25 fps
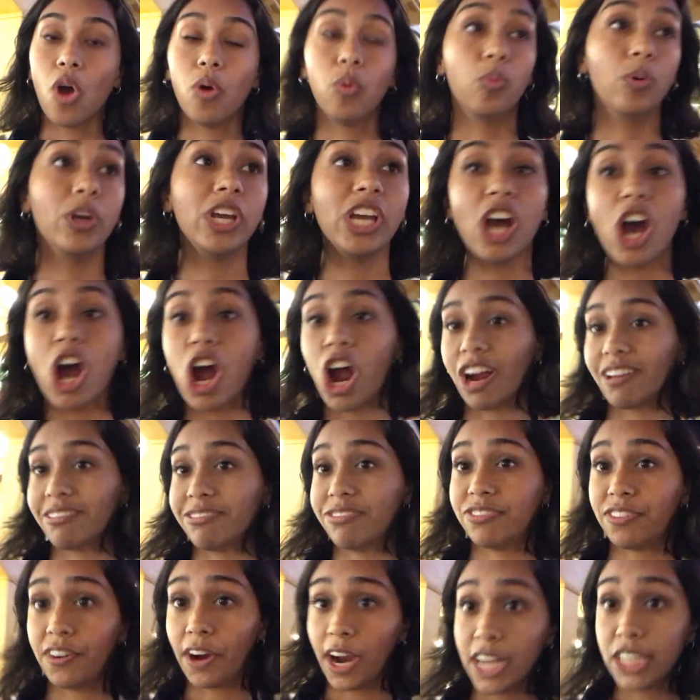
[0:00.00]
We are
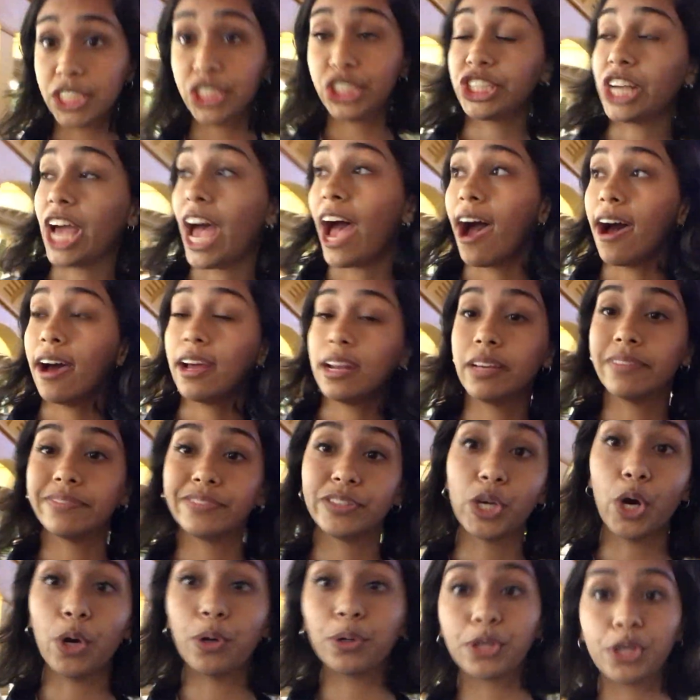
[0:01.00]
fresh out of
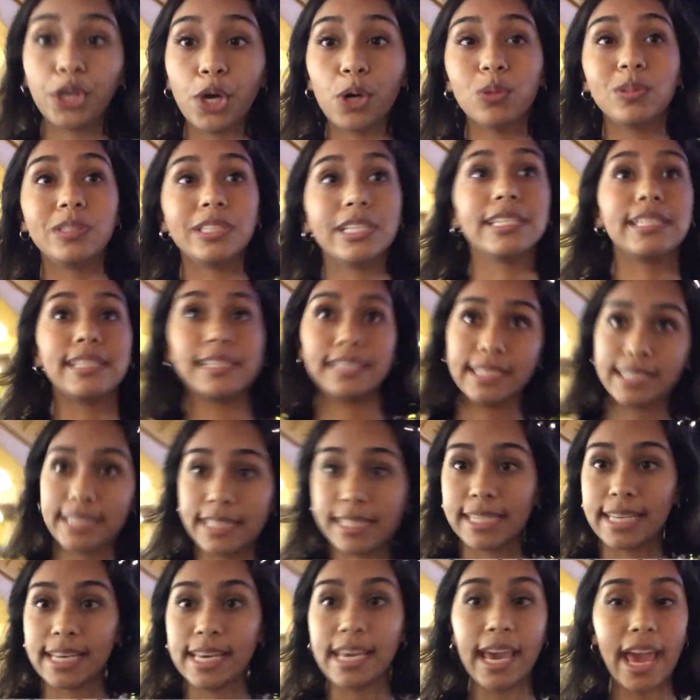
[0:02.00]
Tokyo
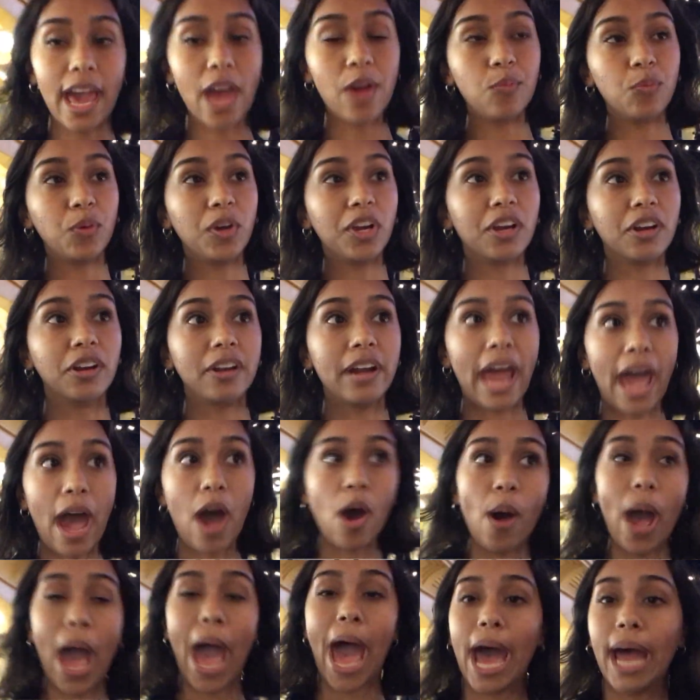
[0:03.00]
DisneySea and we are now